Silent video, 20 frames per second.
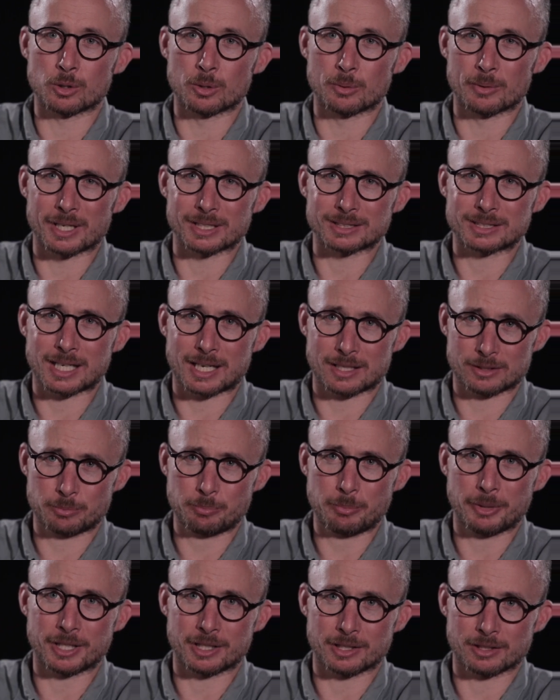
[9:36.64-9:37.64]
always
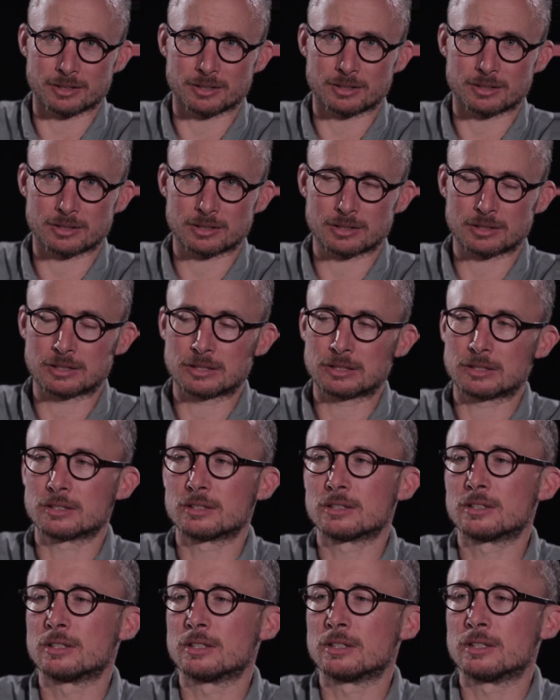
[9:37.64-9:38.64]
has been.
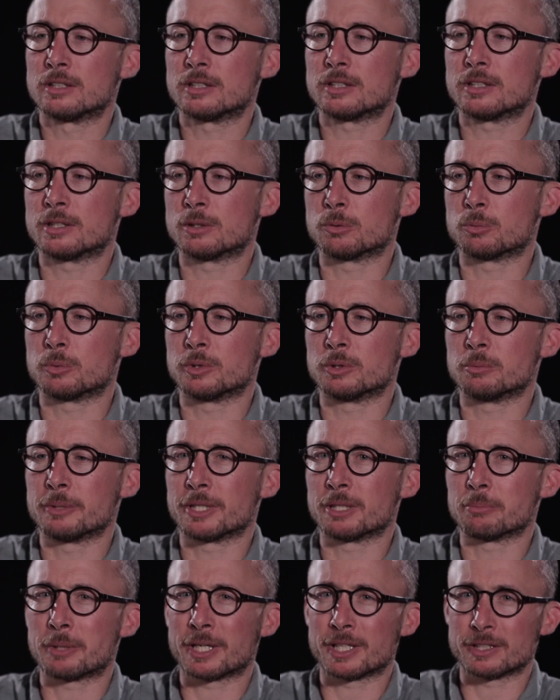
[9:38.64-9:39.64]
It will
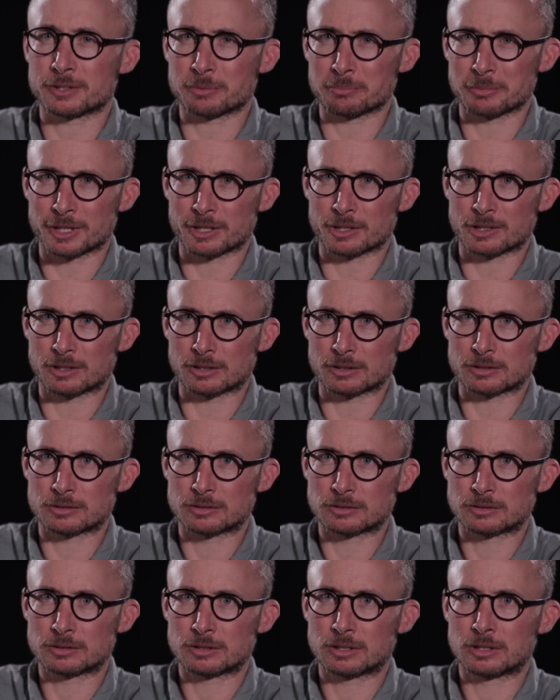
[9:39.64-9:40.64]
be
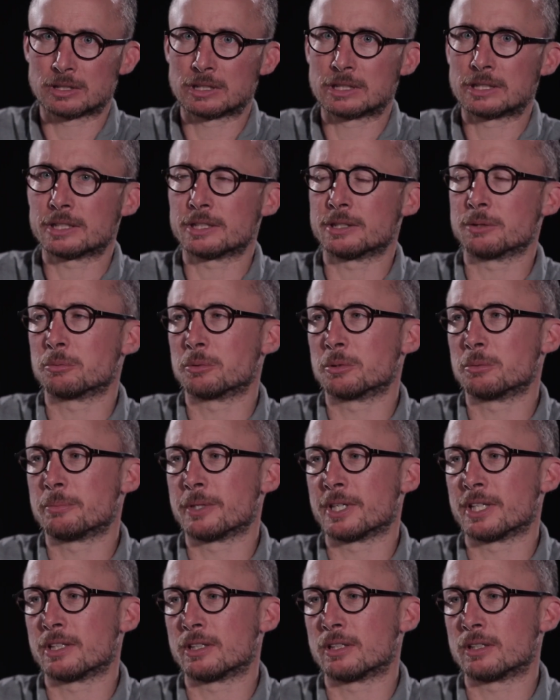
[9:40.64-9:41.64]
piecemeal. It will
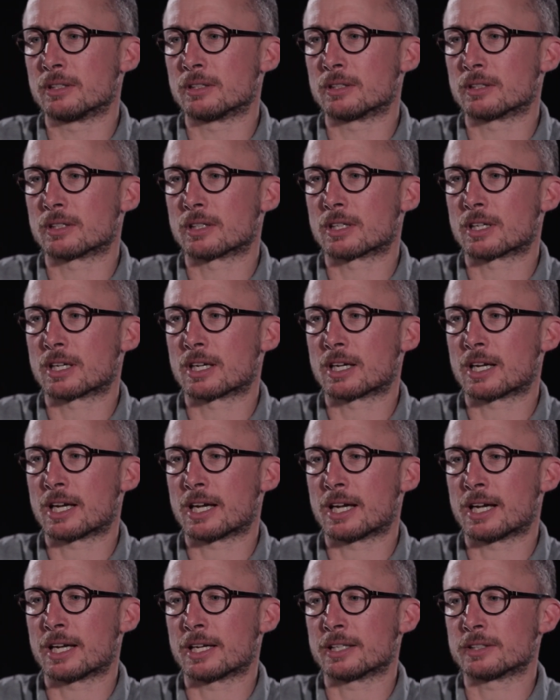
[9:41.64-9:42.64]
be
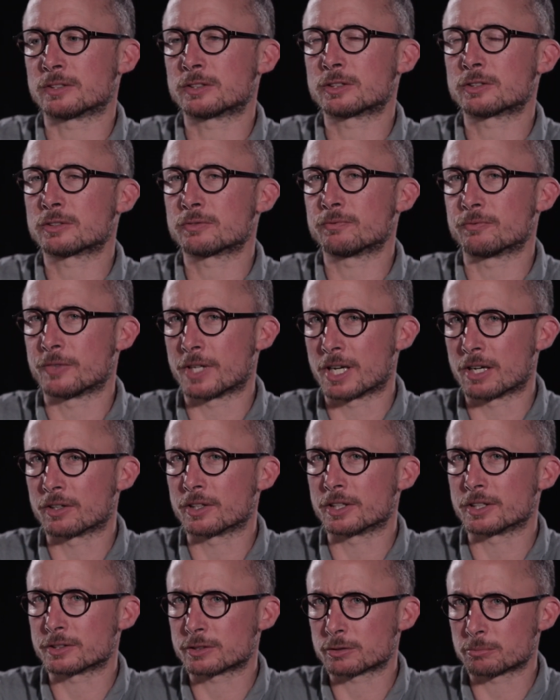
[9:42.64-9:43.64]
a
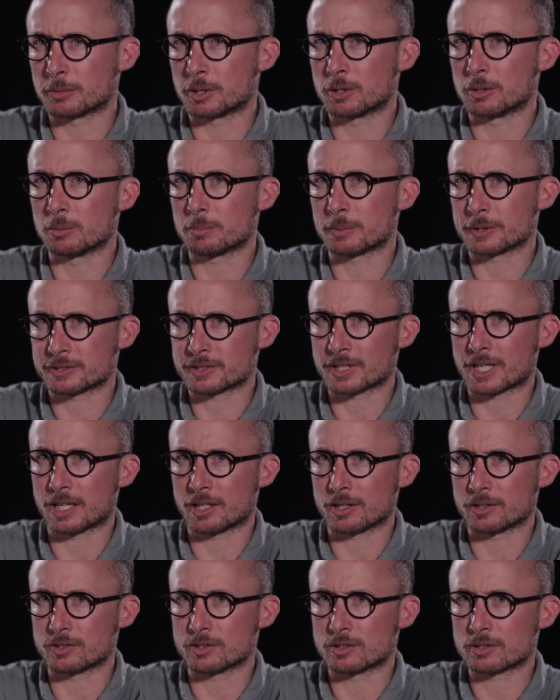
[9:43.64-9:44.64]
very small
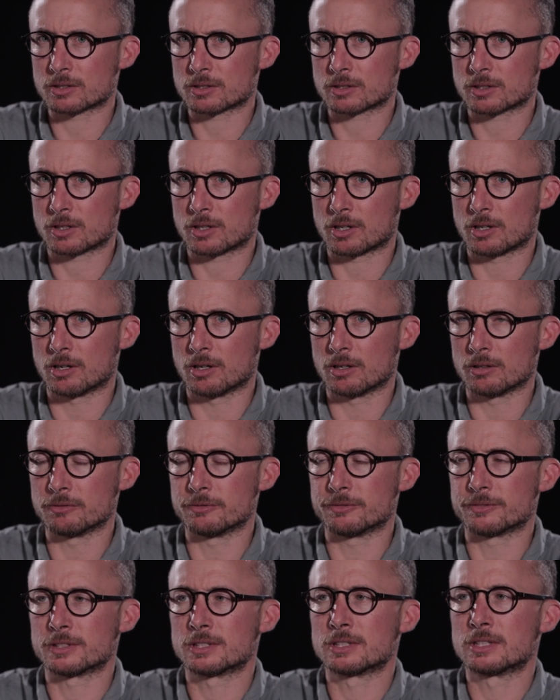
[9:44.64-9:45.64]
percentage
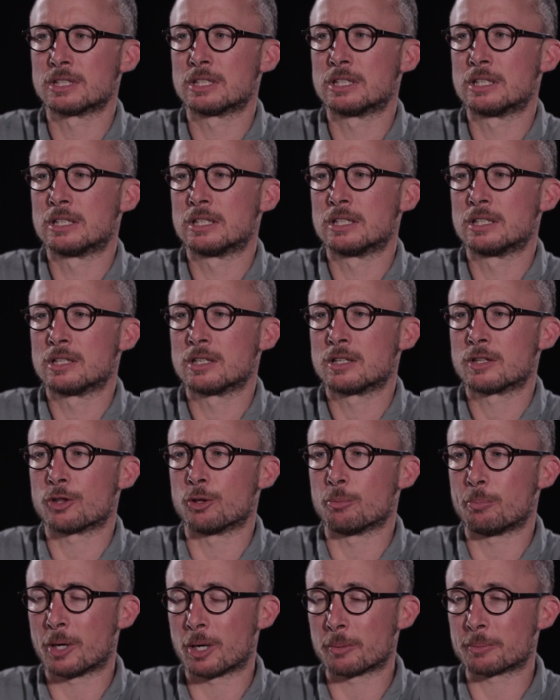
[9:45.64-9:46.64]
of
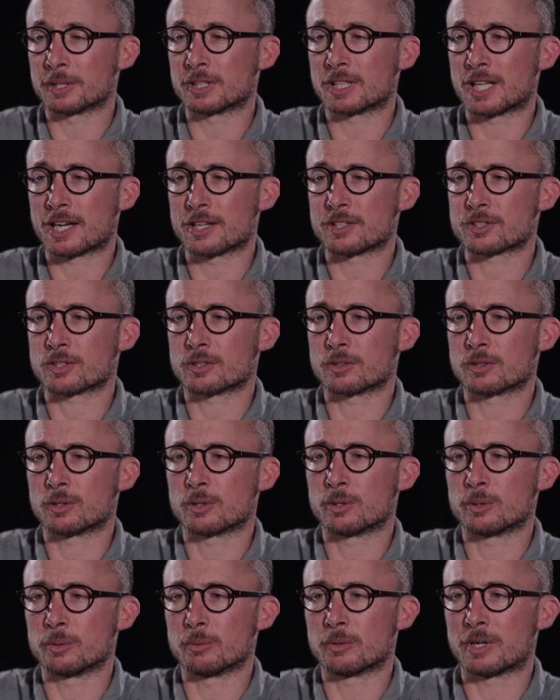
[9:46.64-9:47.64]
the population
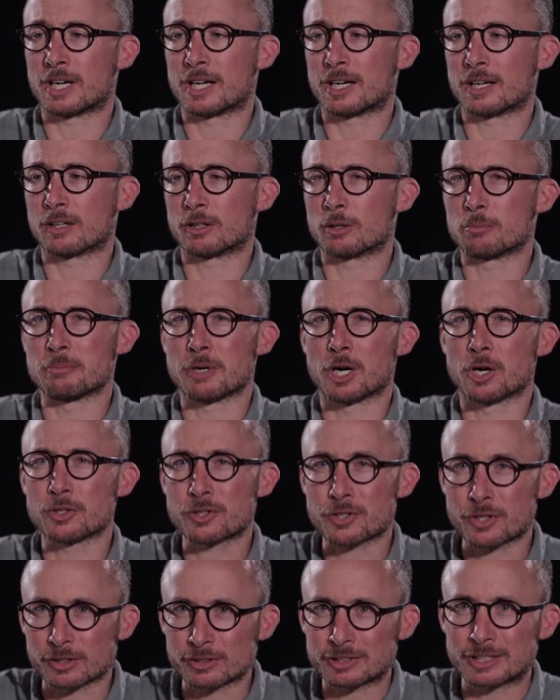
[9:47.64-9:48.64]
who are
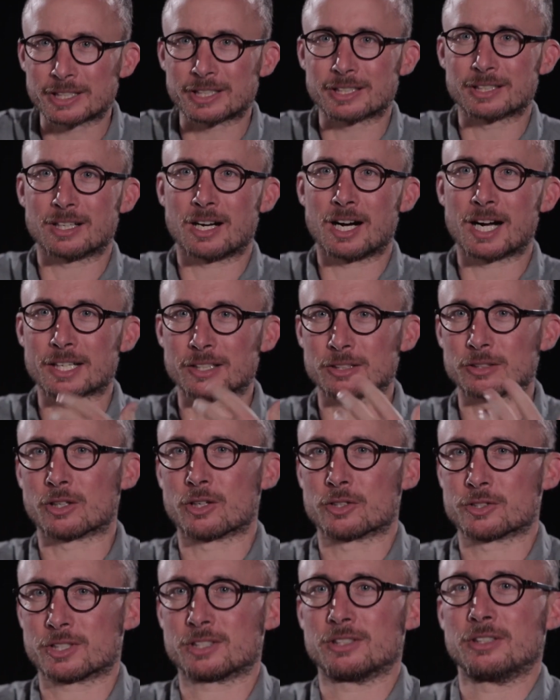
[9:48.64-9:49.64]
emotionally and
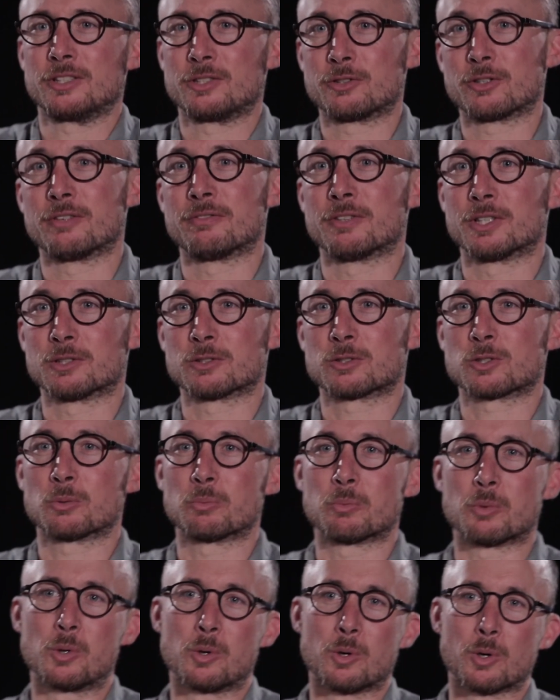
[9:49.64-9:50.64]
ideologically driven
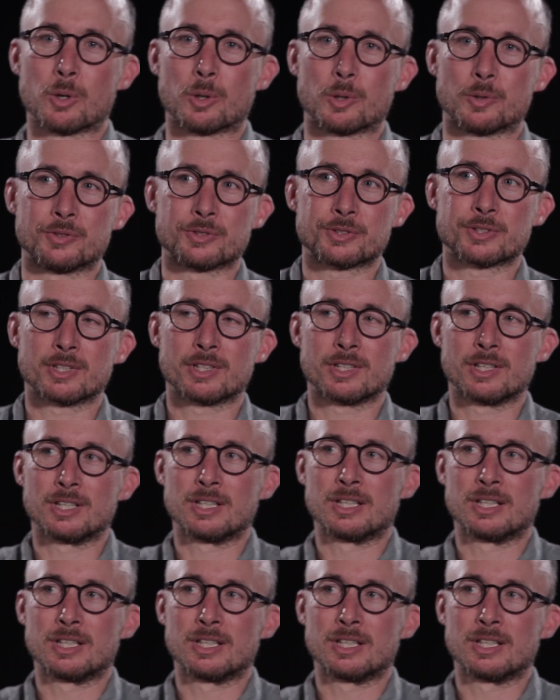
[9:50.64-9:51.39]
towards